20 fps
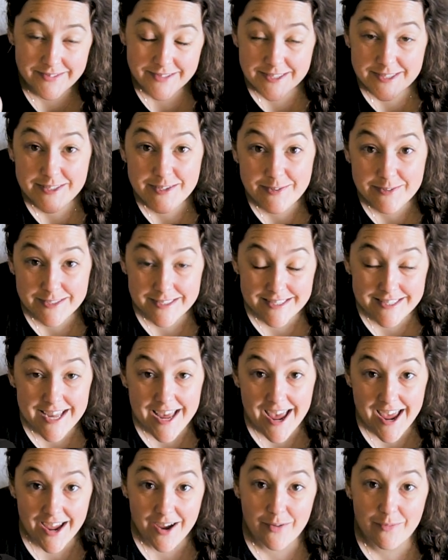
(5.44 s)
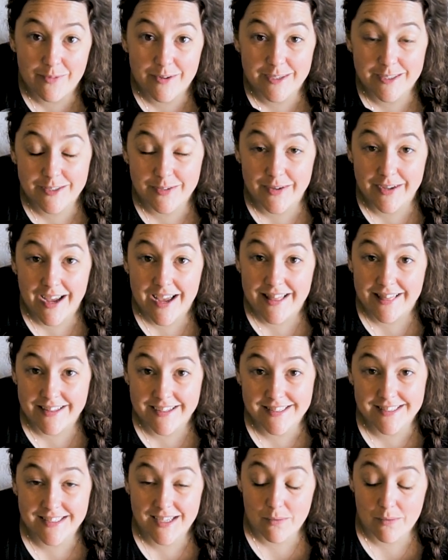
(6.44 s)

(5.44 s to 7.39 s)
So today we're doing a lens